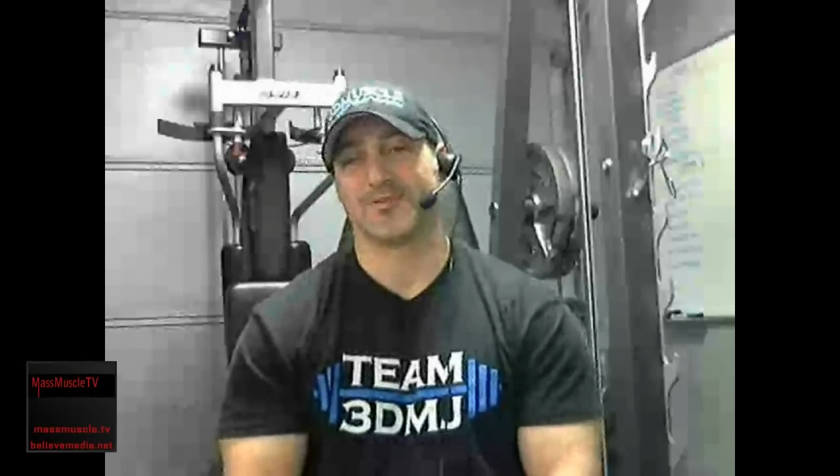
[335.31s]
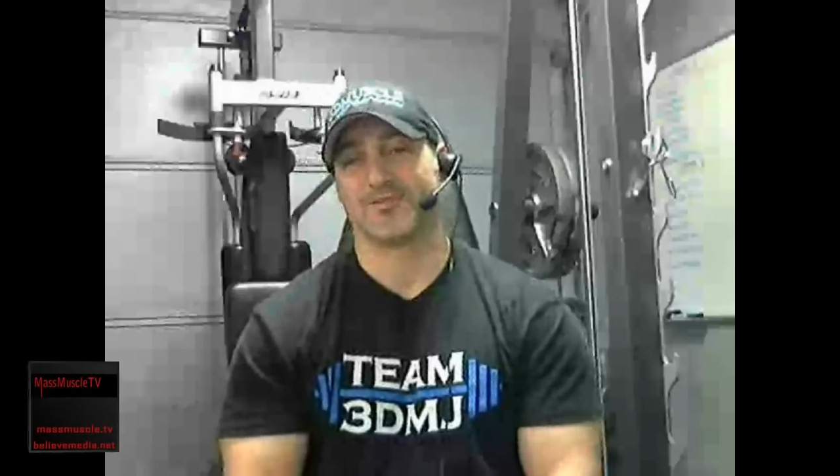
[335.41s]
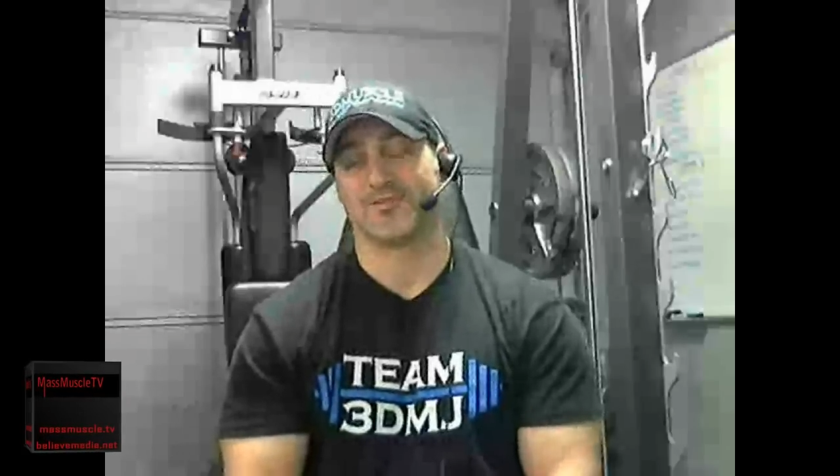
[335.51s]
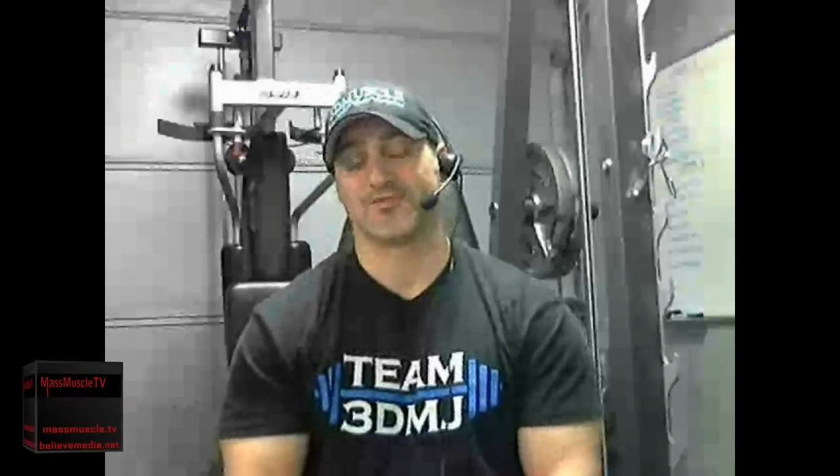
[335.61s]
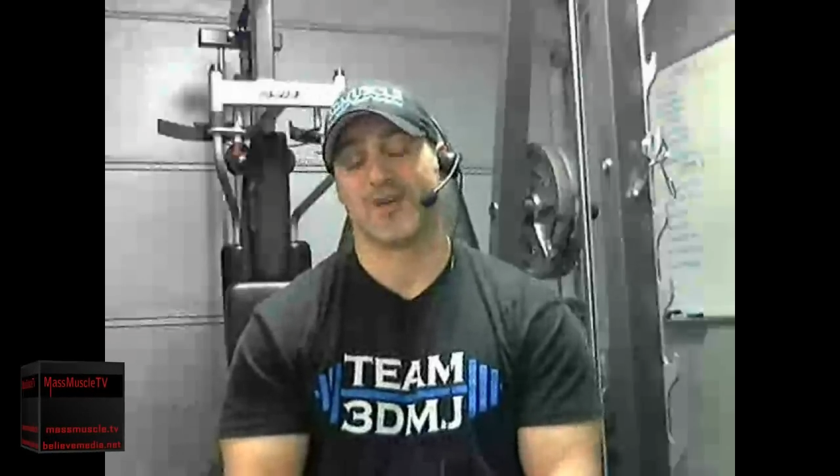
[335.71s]
It was
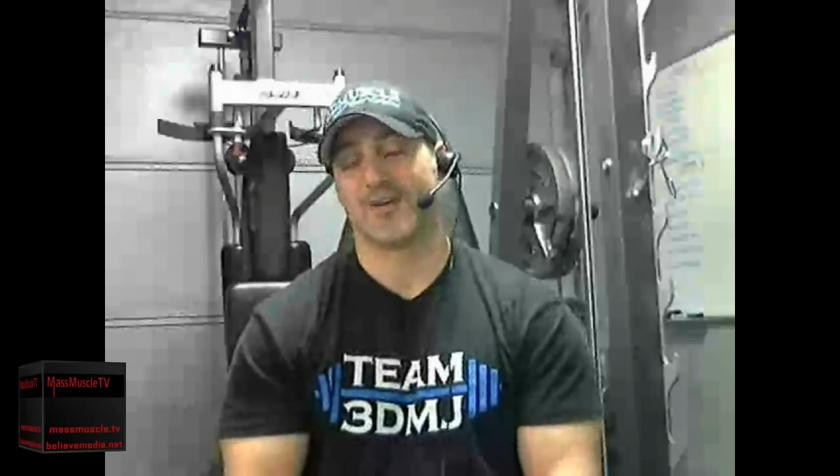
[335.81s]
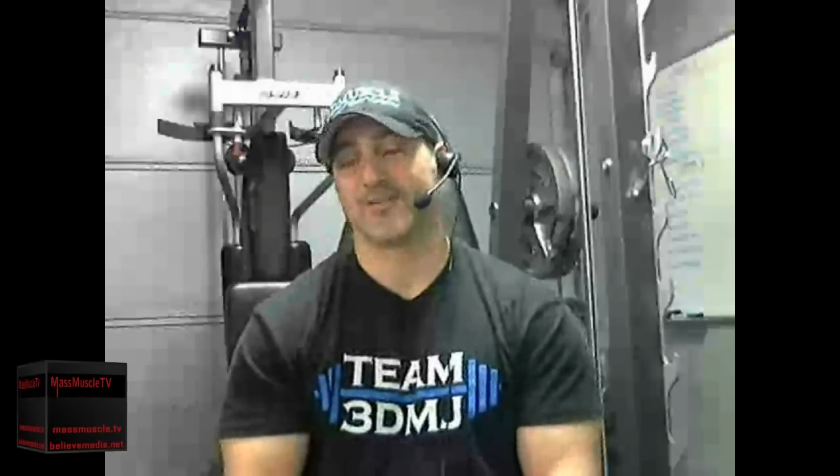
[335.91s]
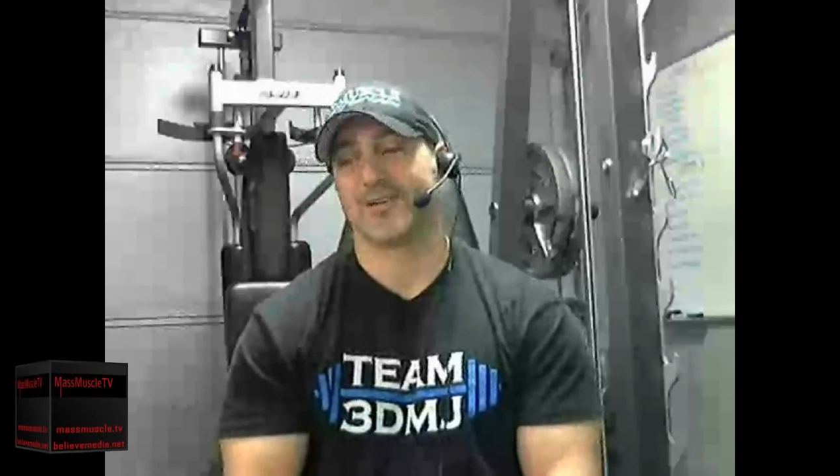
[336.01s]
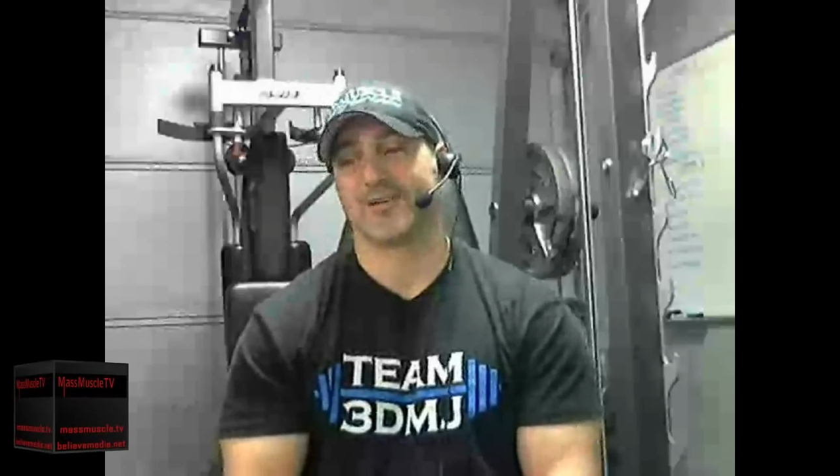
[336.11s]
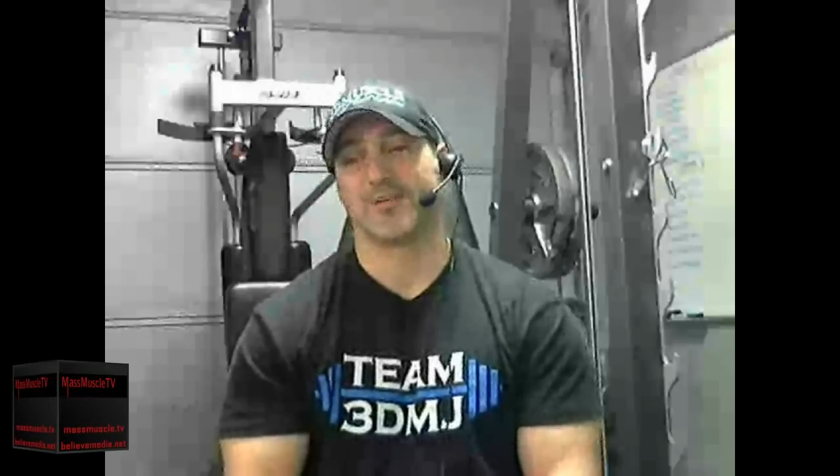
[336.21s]
just trial
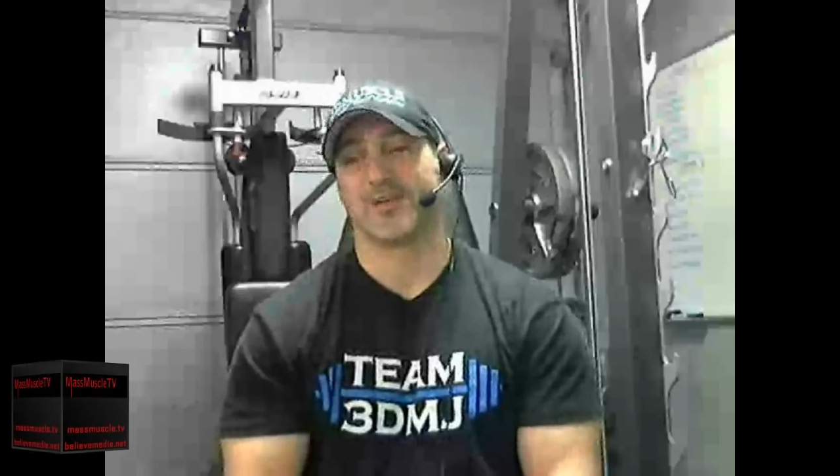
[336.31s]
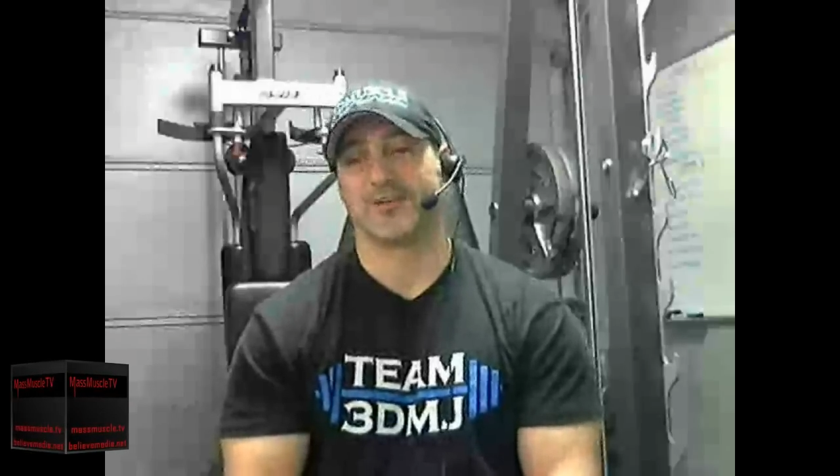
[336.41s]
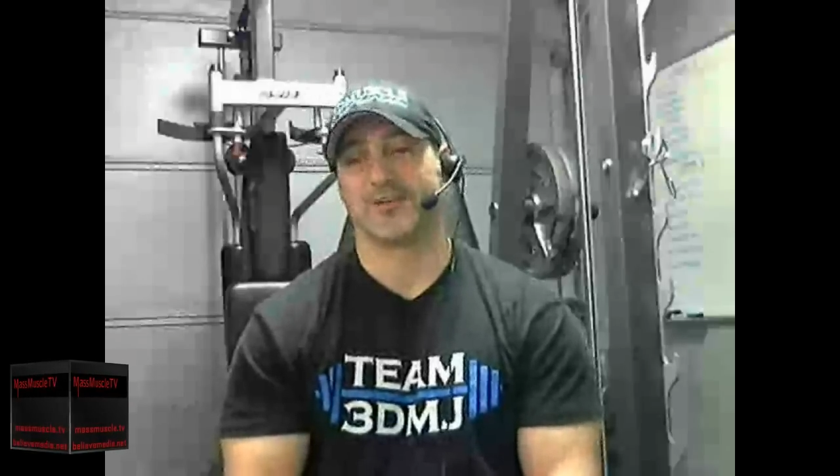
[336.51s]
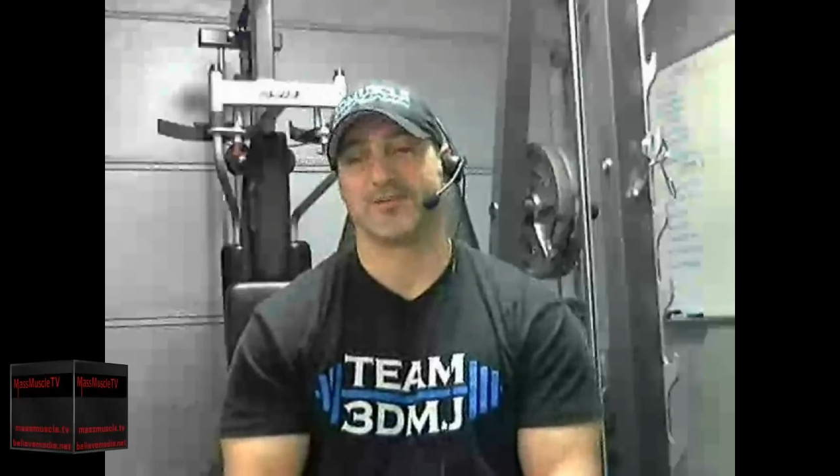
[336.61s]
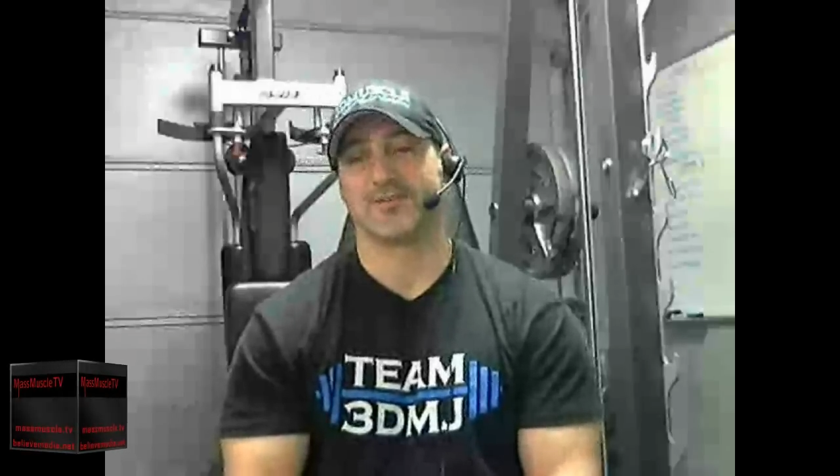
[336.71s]
and error on my
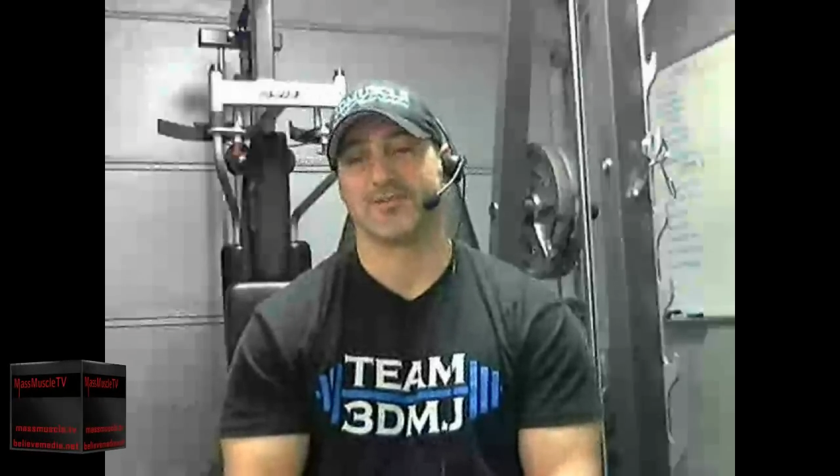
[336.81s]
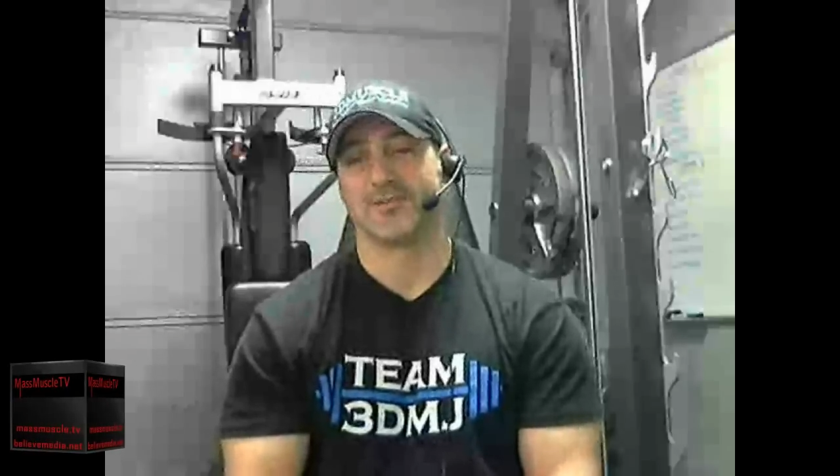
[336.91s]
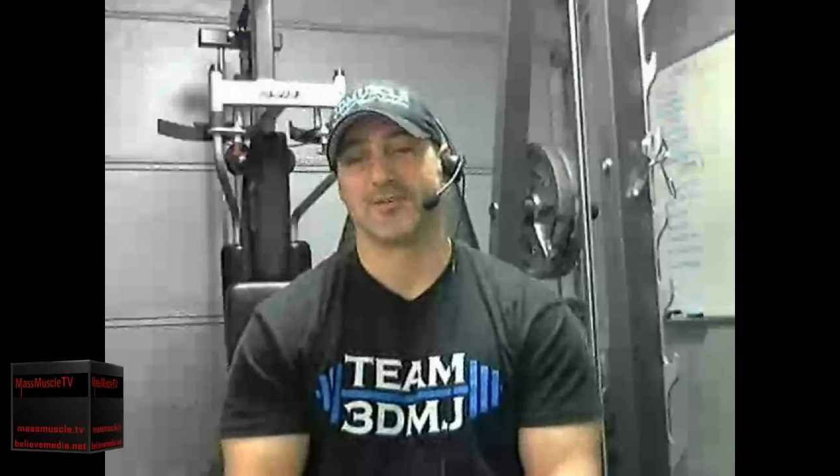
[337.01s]
own and,